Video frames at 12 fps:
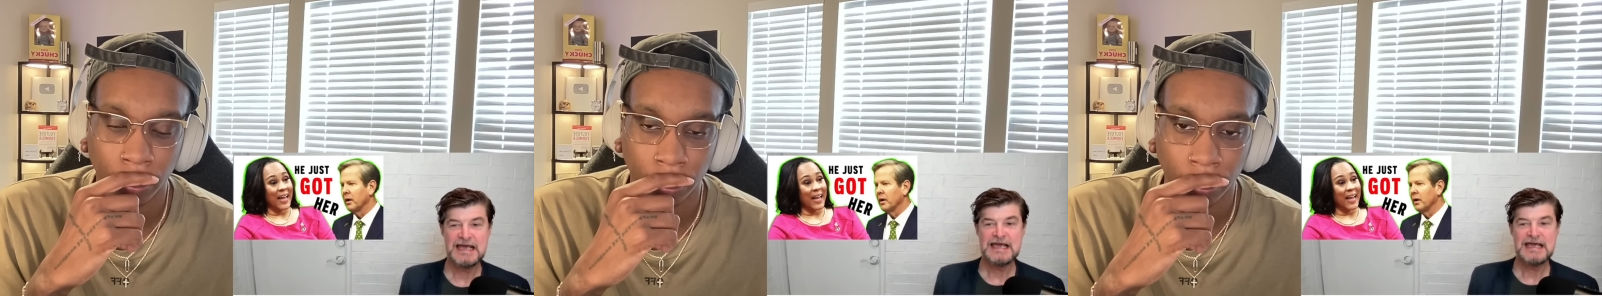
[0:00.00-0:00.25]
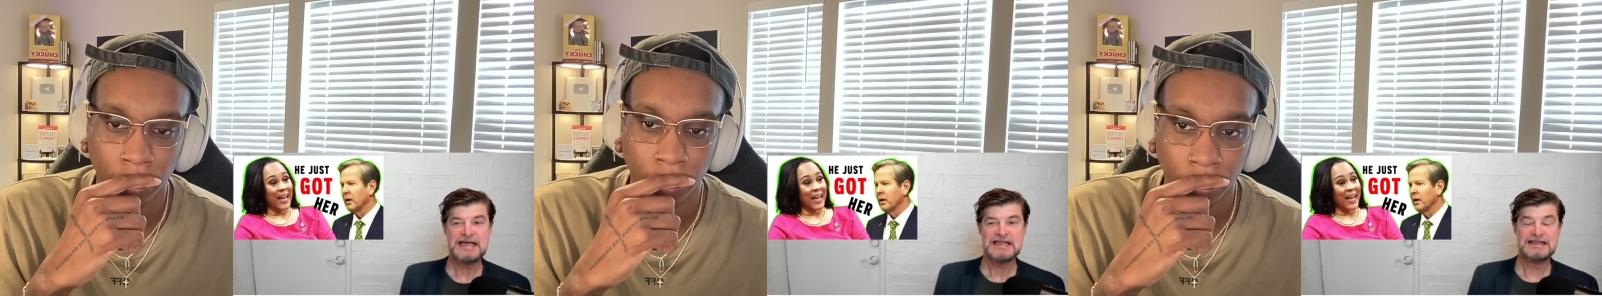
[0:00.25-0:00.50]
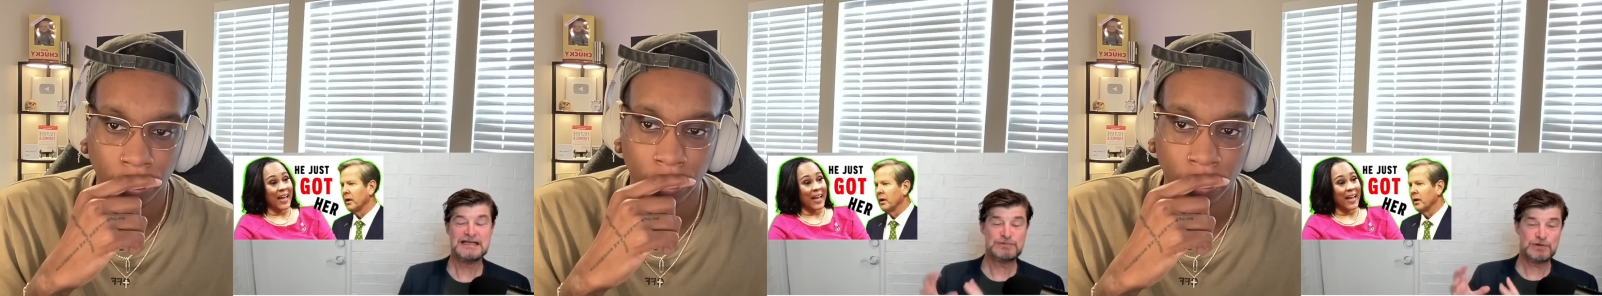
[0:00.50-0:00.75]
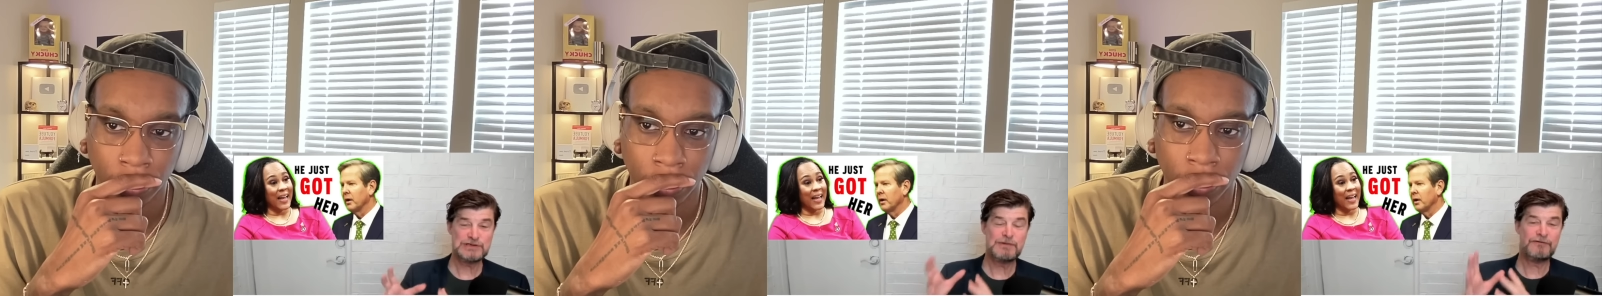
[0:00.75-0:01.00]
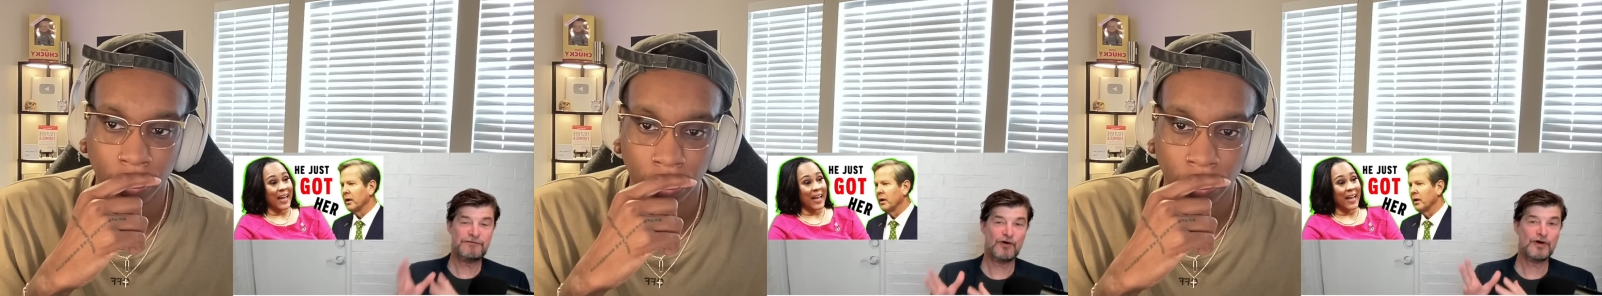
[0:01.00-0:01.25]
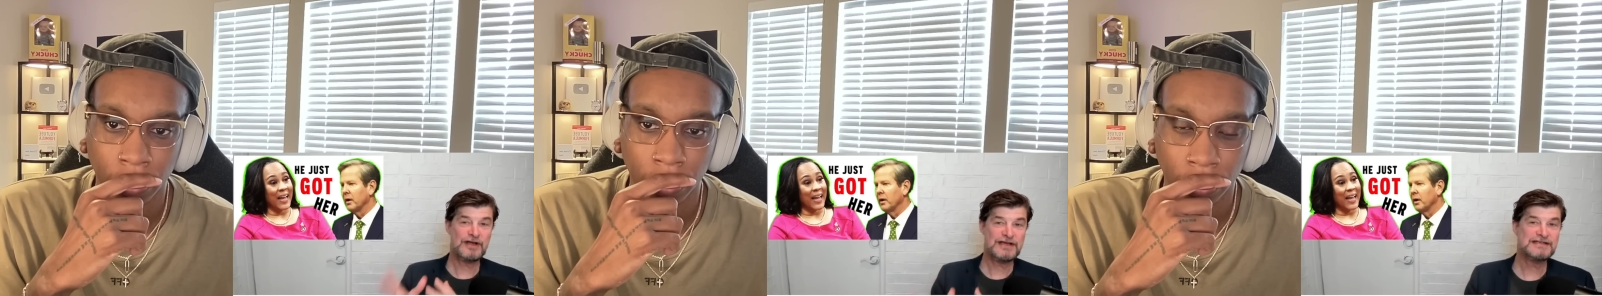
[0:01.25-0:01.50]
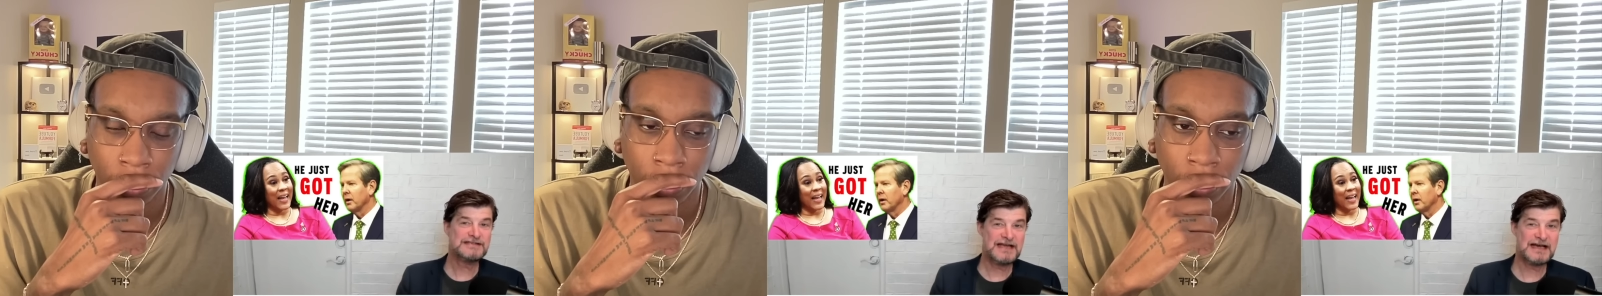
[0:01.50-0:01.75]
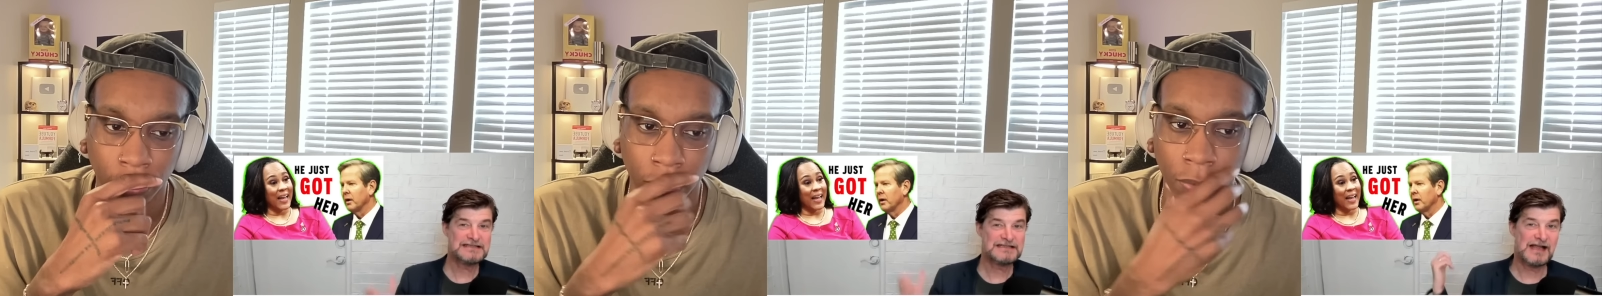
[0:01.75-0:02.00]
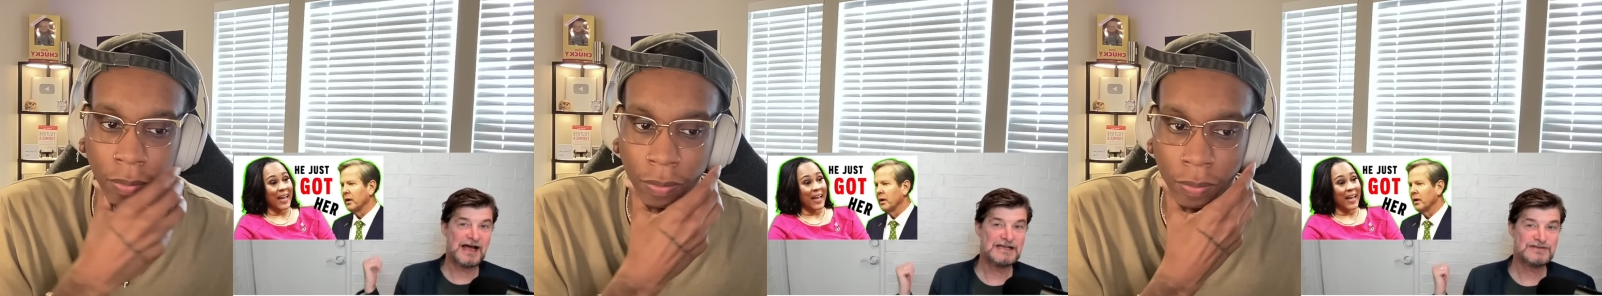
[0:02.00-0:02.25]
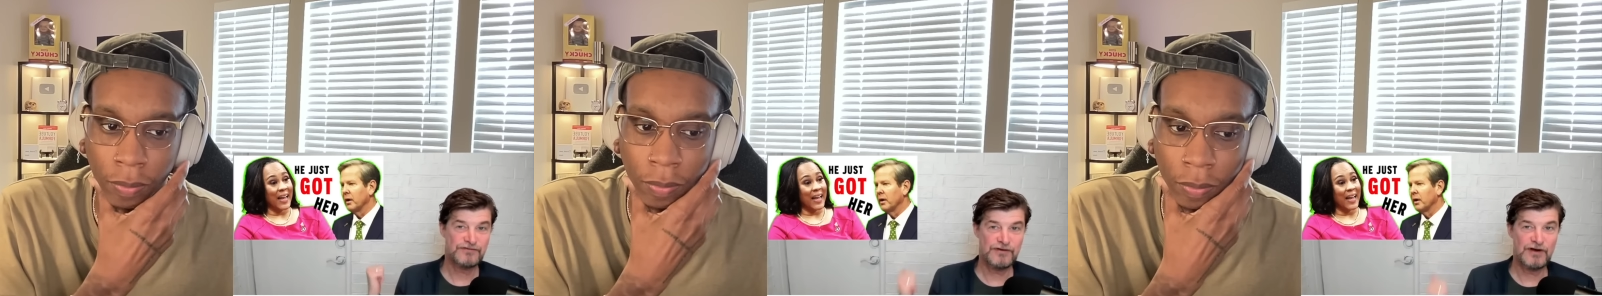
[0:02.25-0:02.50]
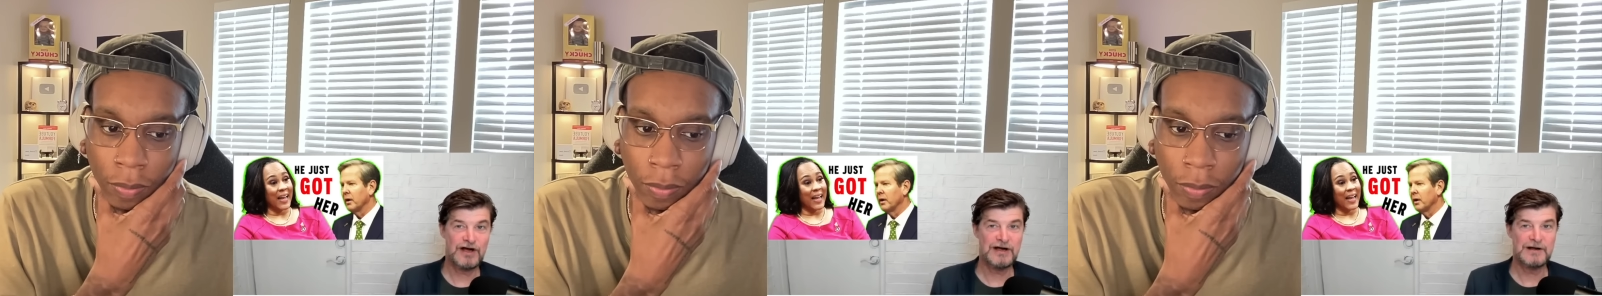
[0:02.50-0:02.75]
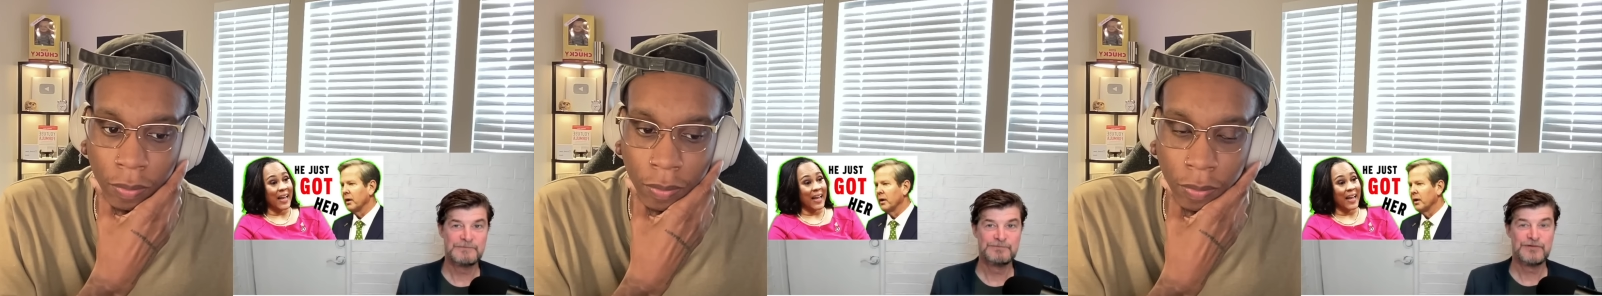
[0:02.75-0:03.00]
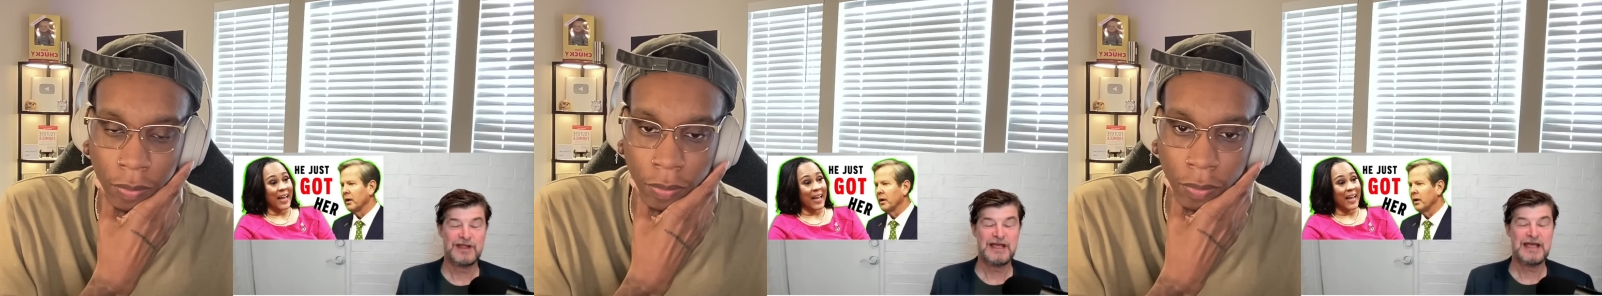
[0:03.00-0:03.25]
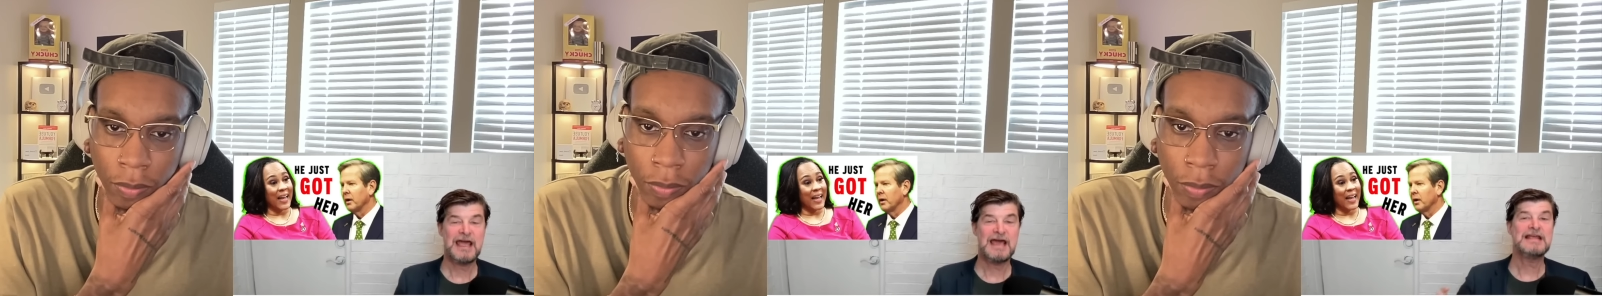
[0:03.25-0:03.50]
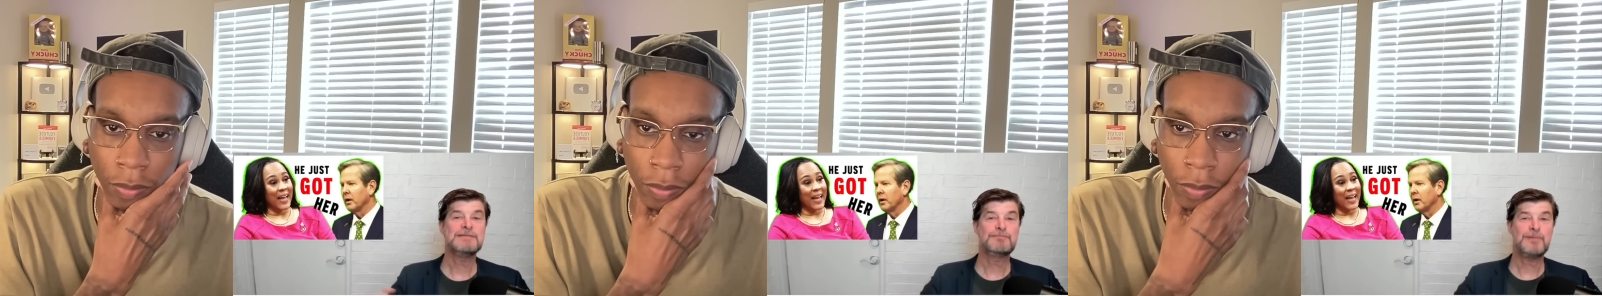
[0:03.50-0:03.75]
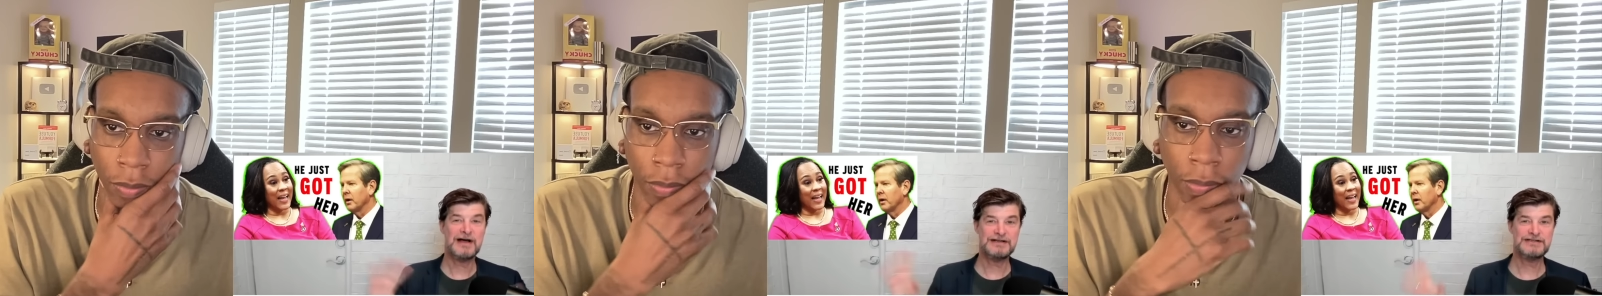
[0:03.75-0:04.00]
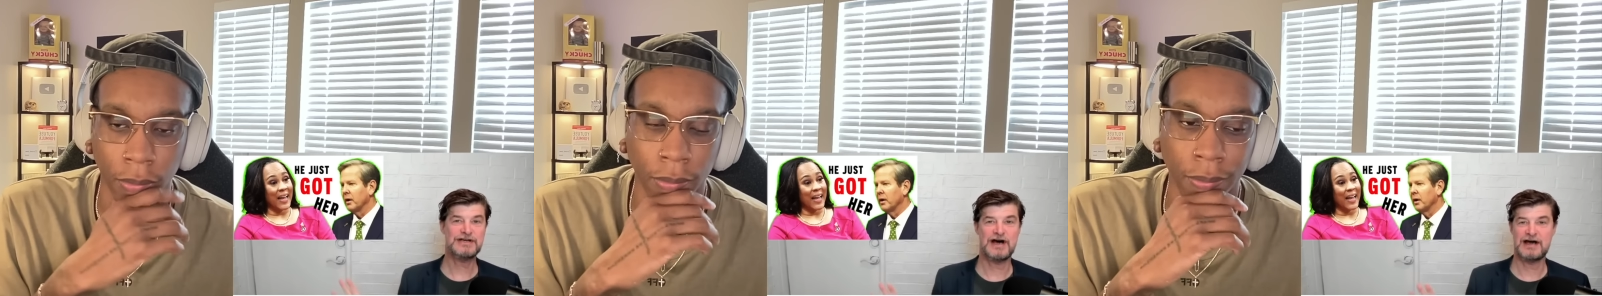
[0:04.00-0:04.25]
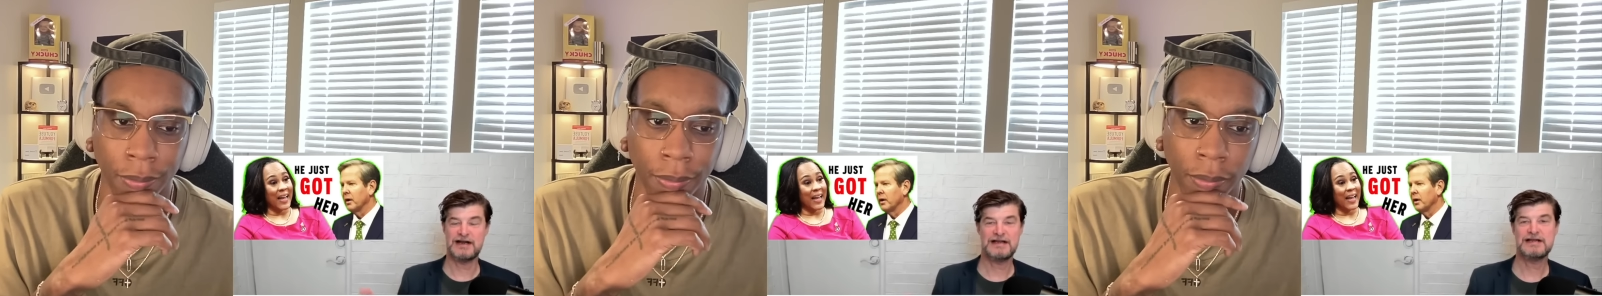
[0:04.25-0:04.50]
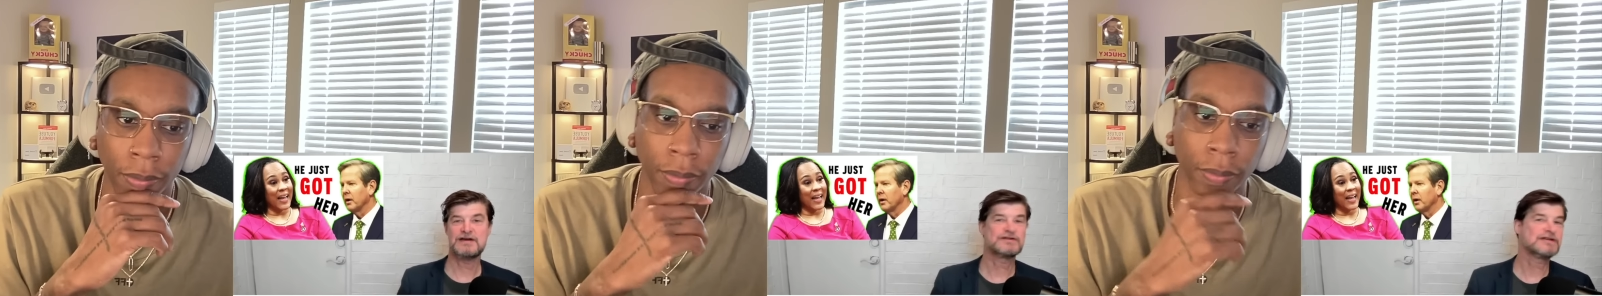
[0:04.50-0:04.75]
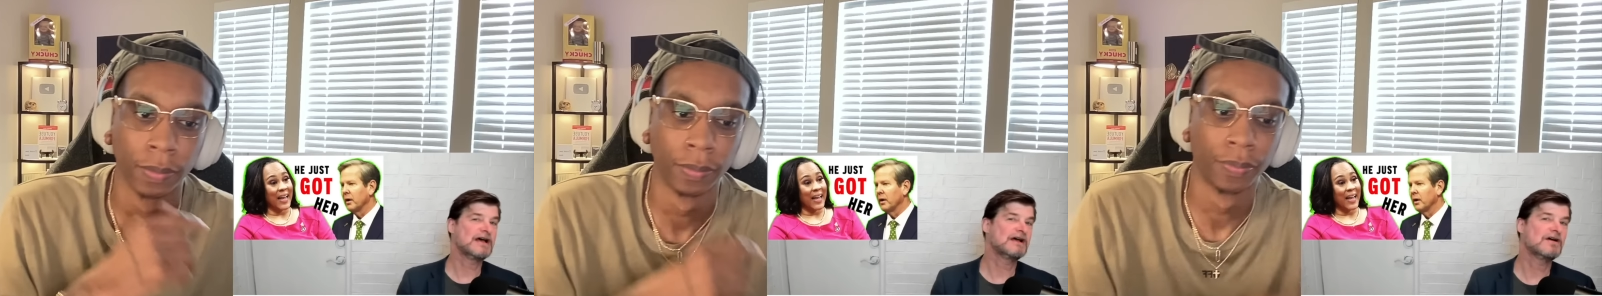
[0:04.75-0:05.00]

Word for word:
Speaker 1: this was before his desk last fall, and he punted on it. He goes like, oh,